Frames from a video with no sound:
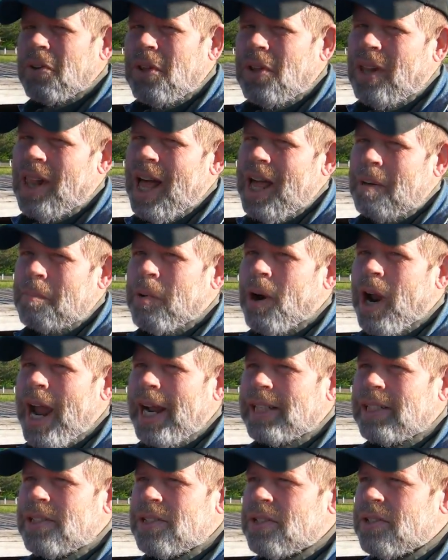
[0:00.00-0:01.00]
a little out of
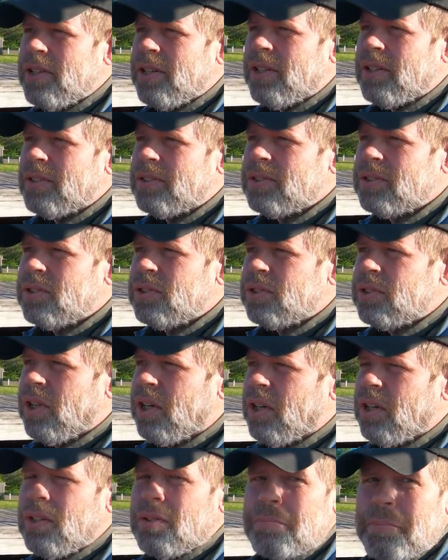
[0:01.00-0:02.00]
practice though,
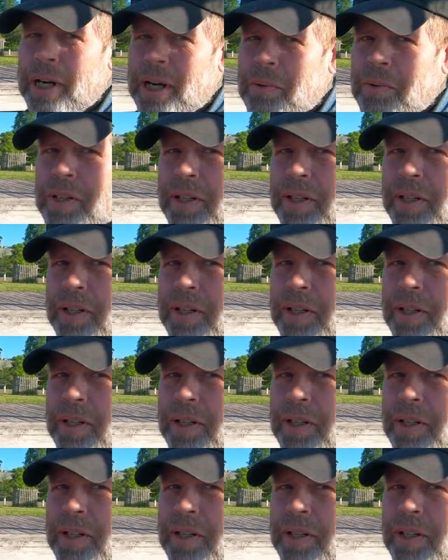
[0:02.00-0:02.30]
so bear